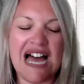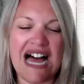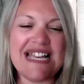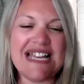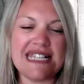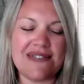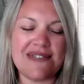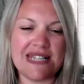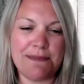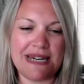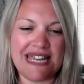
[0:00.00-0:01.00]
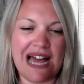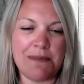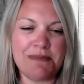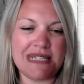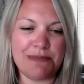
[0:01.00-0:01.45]
I guess if somebody
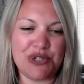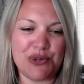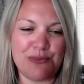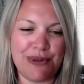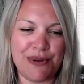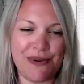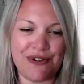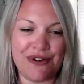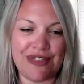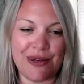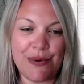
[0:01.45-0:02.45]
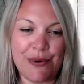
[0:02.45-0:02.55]
comes up to your booth and you think,